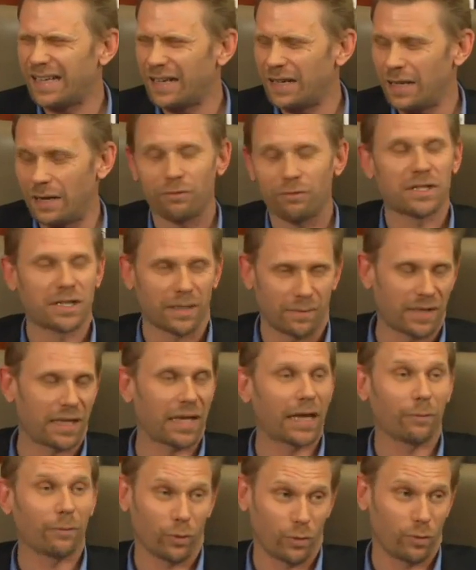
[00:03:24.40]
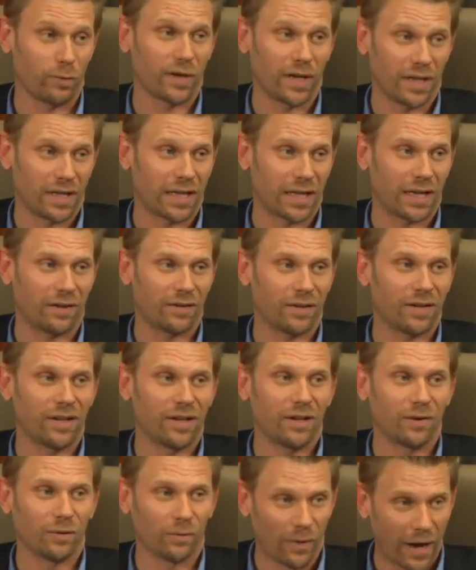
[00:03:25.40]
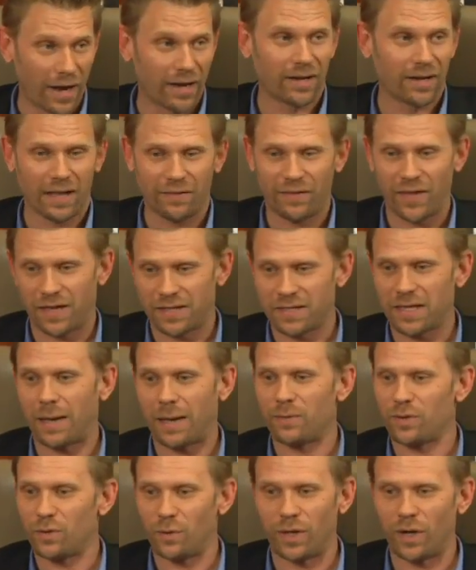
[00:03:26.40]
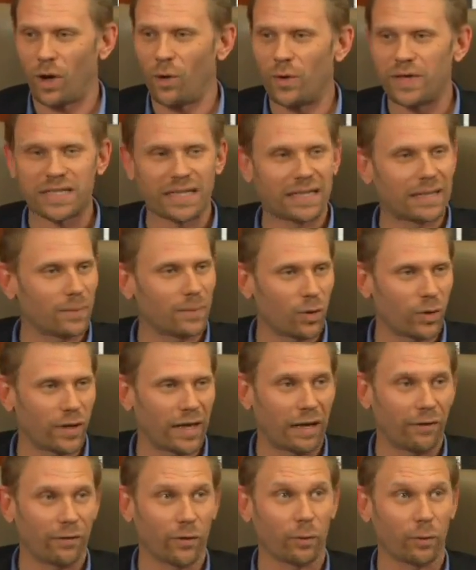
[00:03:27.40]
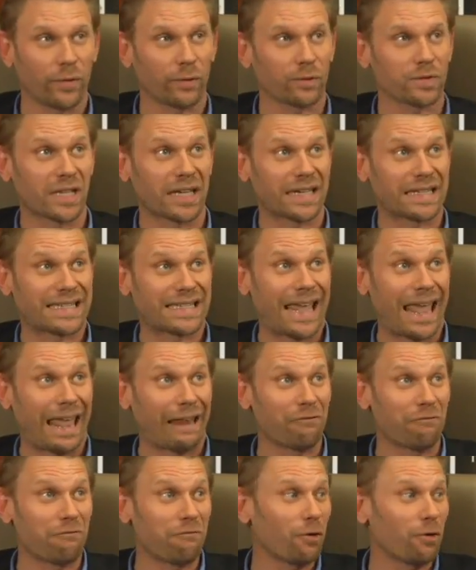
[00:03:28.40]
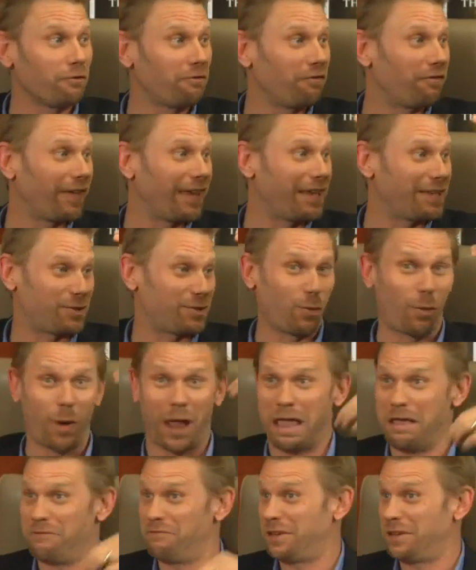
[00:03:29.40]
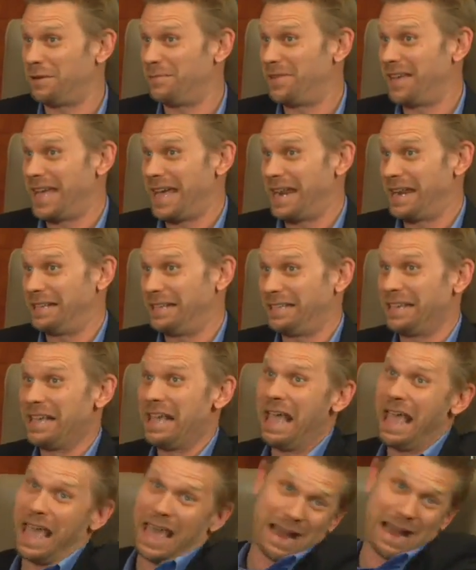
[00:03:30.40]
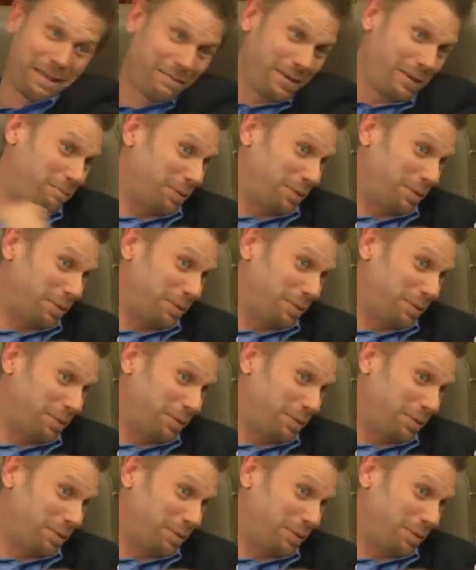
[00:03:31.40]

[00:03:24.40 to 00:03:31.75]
every time the camera would break down right at that time. So we'd always end up going out there when there was like a 10-foot face wave coming at us, and I'd be